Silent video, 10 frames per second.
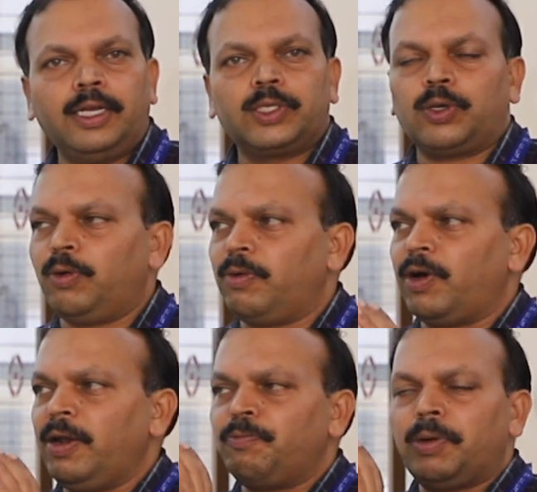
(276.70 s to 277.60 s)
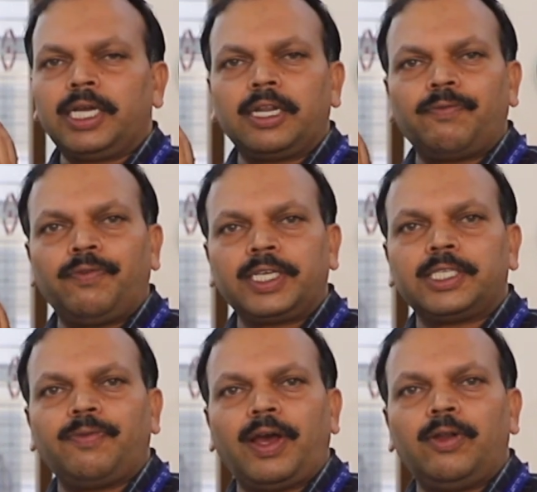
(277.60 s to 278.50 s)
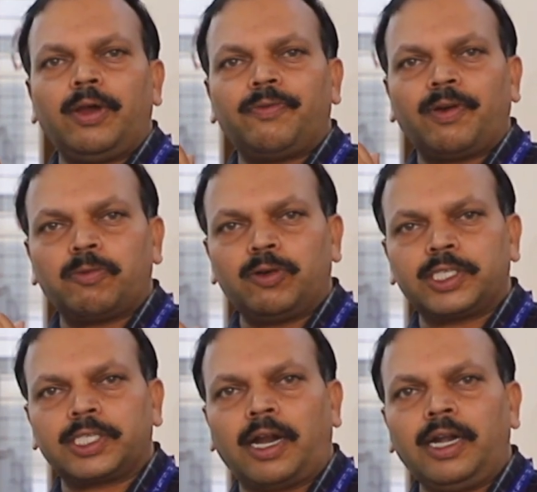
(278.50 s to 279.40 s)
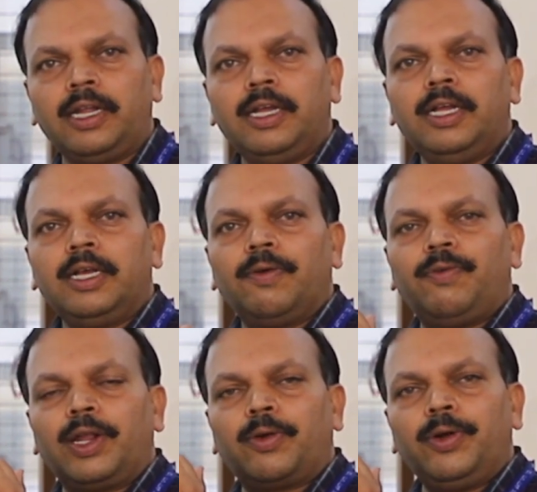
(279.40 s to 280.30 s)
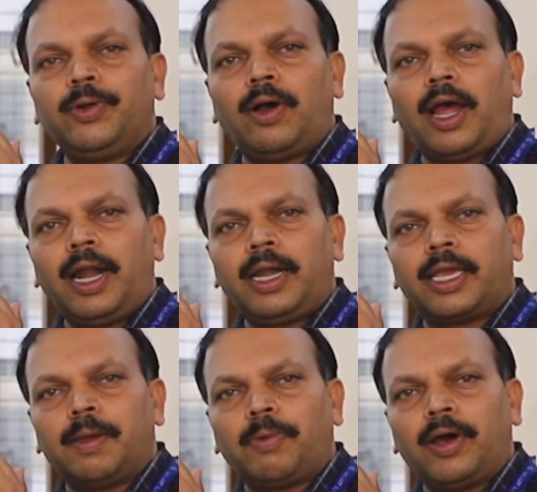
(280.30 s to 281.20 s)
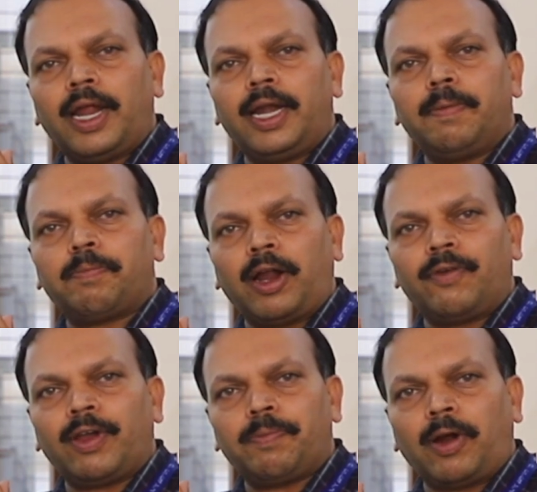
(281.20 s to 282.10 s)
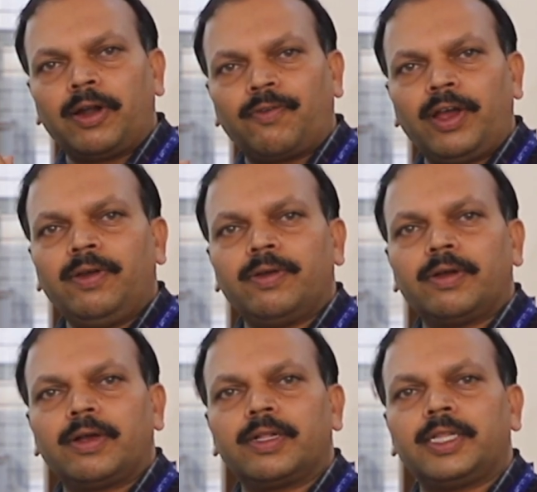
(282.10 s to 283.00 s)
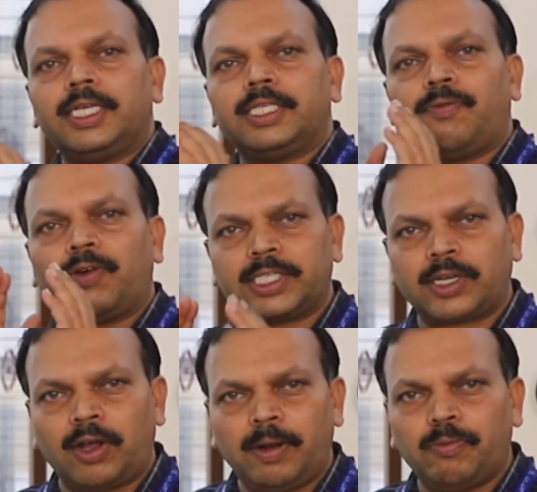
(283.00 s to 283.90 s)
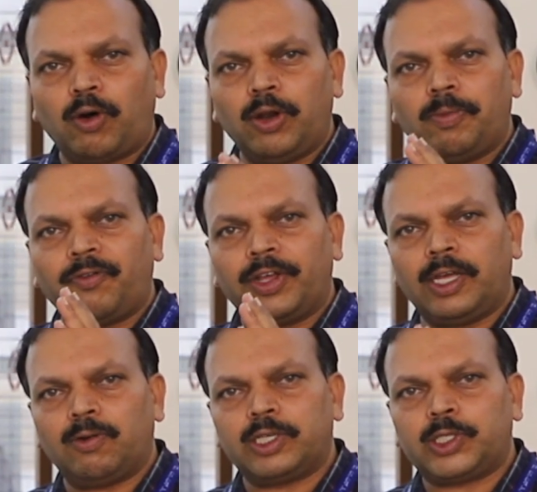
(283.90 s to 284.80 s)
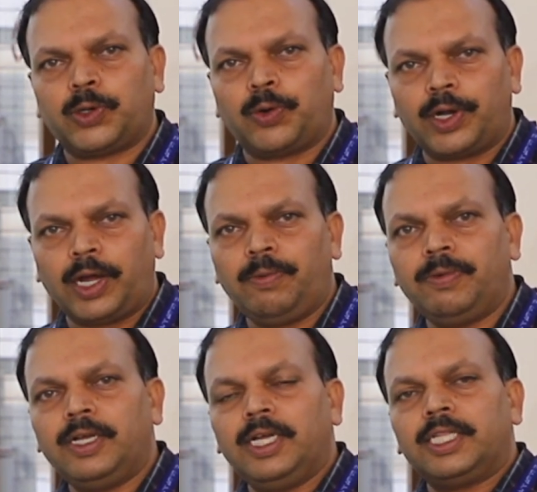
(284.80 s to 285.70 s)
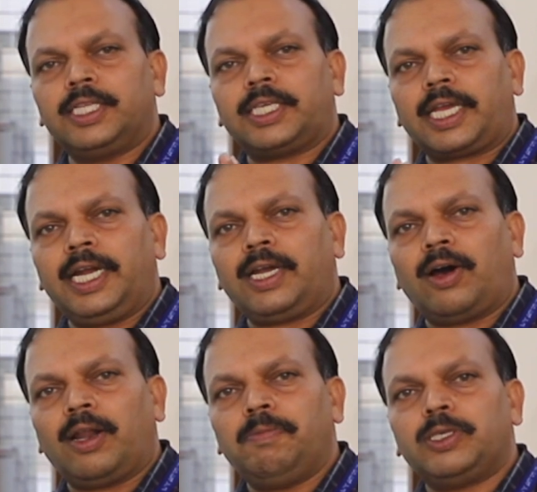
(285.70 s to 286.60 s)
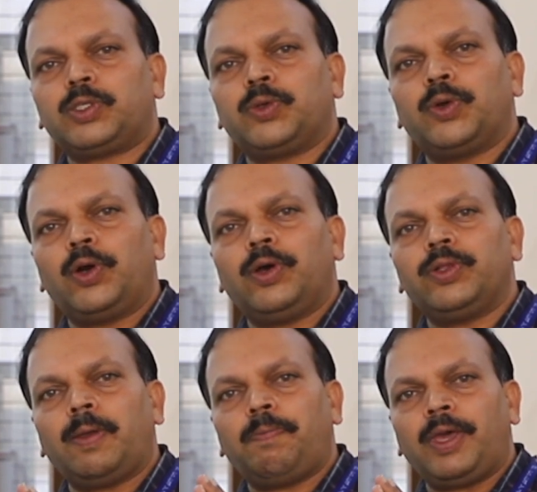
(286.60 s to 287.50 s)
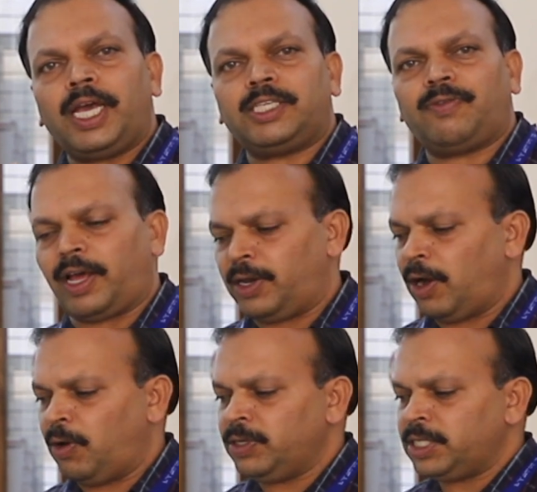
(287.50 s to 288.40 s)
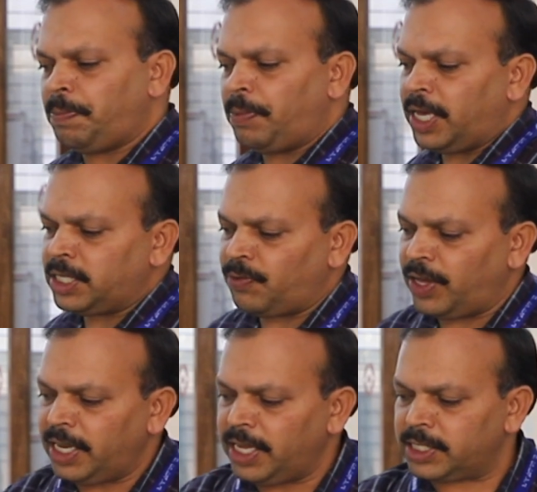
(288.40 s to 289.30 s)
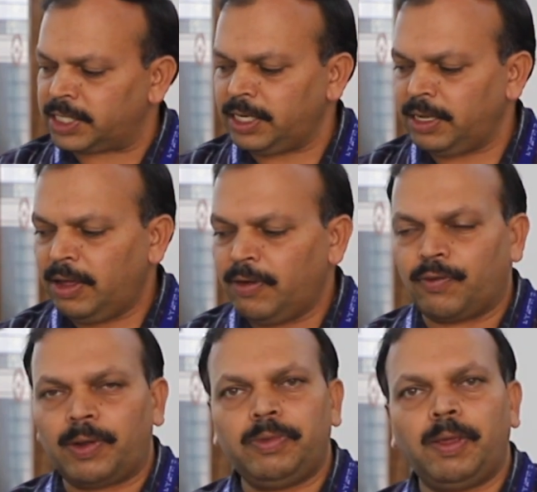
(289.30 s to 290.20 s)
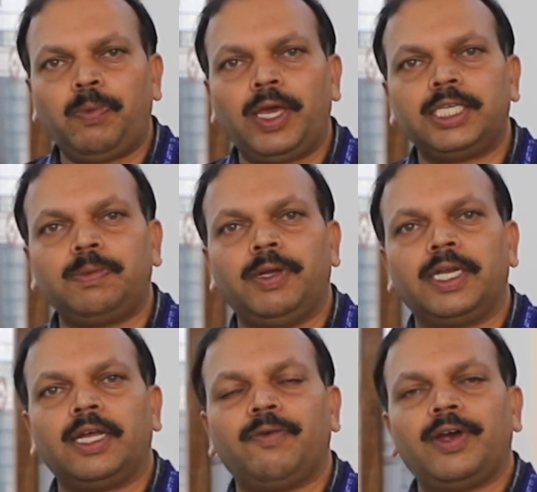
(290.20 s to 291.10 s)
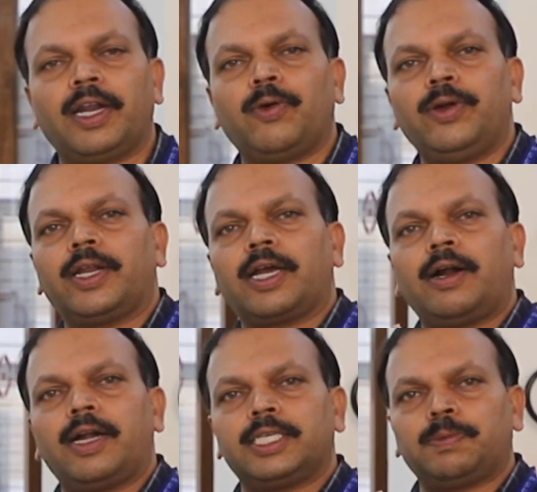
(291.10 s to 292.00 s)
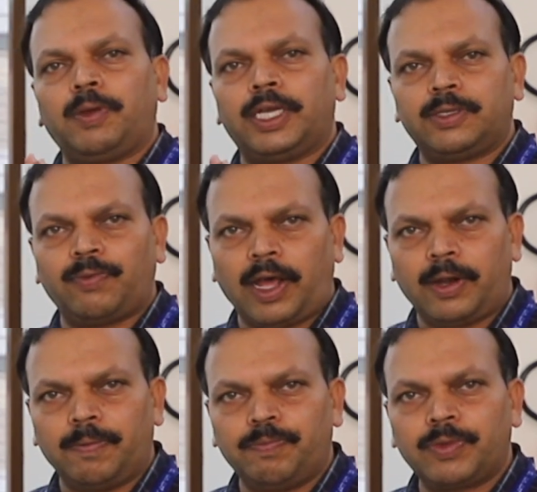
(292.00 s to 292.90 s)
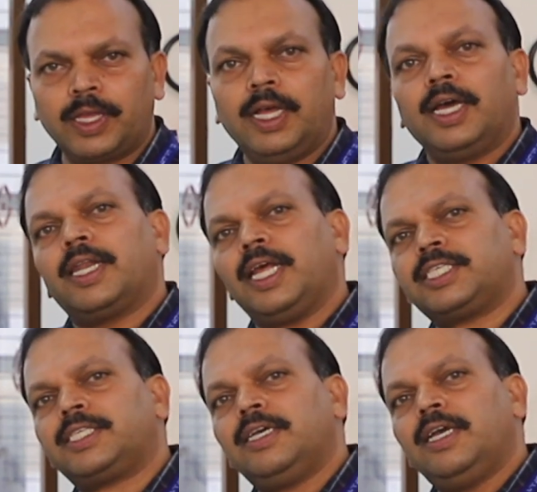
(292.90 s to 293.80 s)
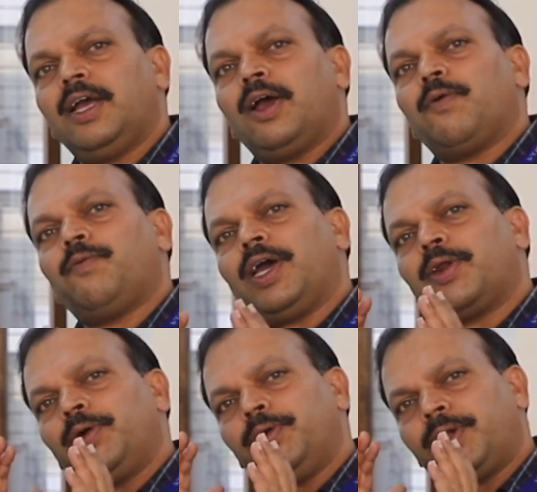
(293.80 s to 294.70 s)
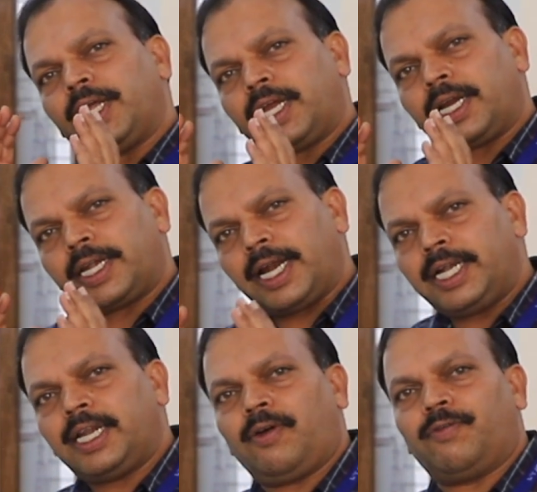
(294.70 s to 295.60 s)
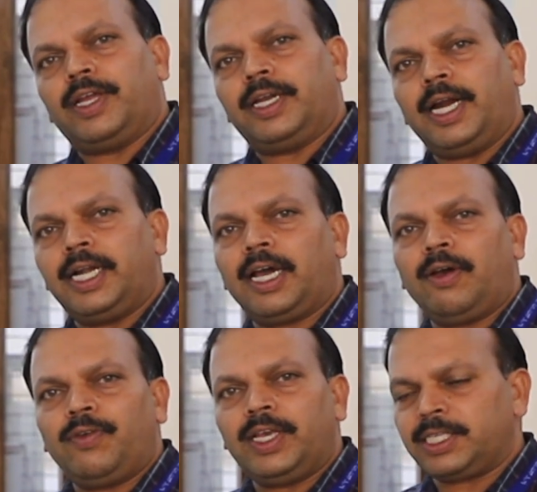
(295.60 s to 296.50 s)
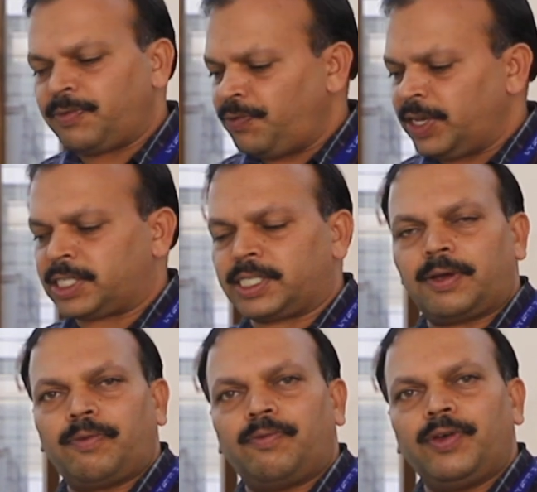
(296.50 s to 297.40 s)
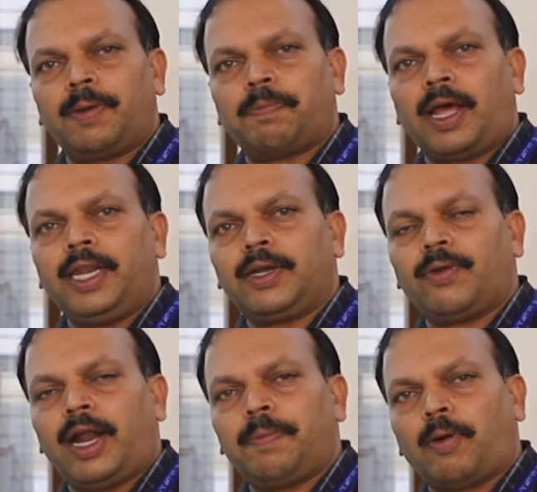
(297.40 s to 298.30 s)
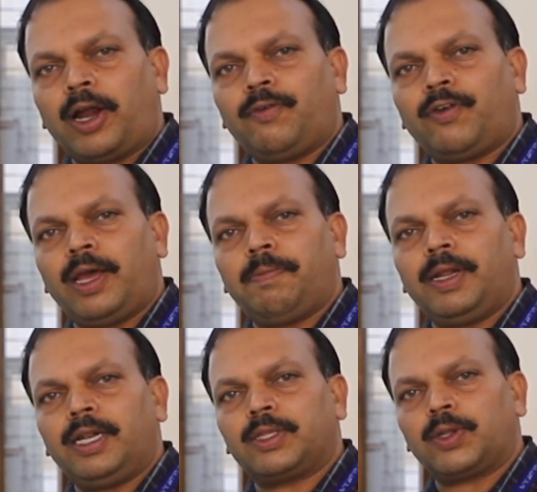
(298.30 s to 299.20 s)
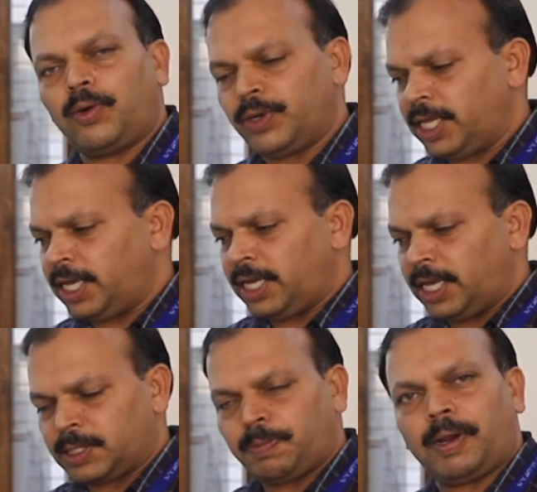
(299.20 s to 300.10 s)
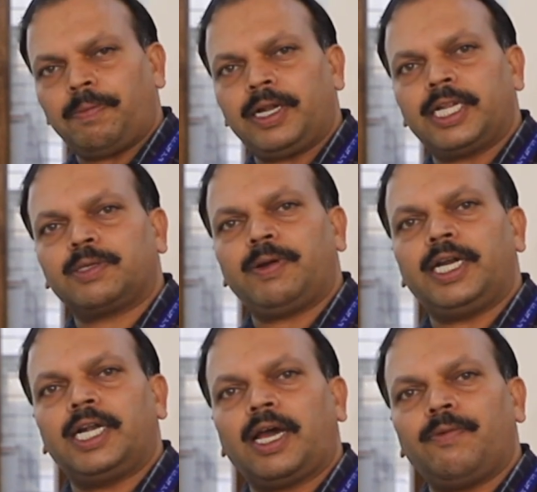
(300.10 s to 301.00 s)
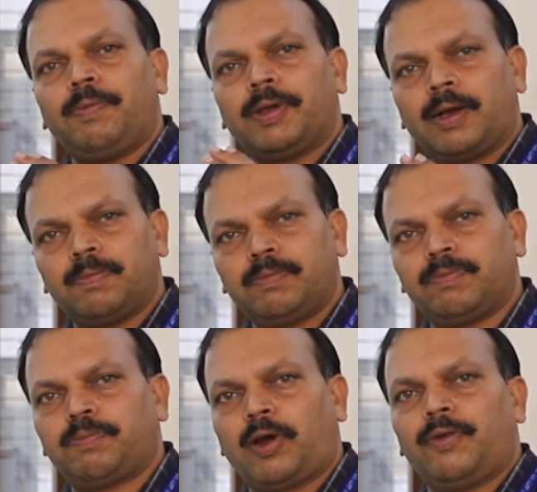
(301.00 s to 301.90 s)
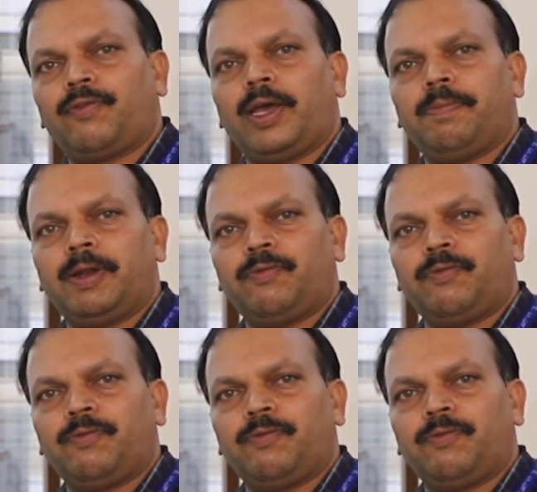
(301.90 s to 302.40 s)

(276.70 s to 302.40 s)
So one particular fixed value we are going to start. We are going to add, keep on adding 0.5. That is the first column, volume of NaOH to note down. The second column is to note down the pH value. How is the pH variation from the pH meter? We are going to record as pH value. Next, we are going to take delta V. Delta V is fixed. We are planning to add 0.5 ml throughout the experiment. That's why delta V become 0.5 ml